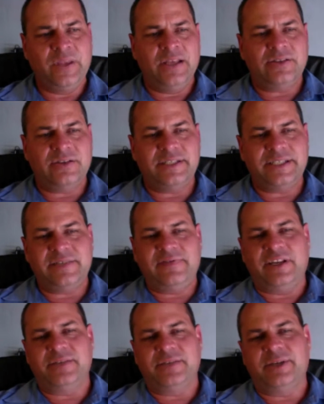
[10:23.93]
So tsetse
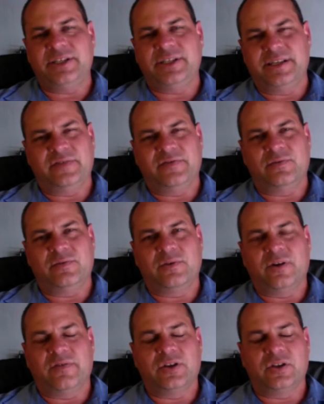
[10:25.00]
fly is much less
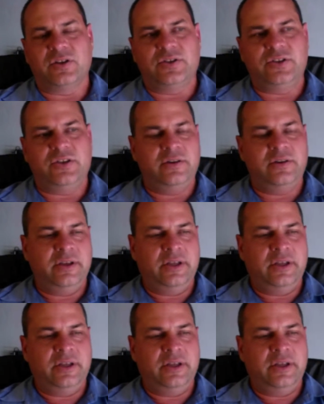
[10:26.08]
of a concern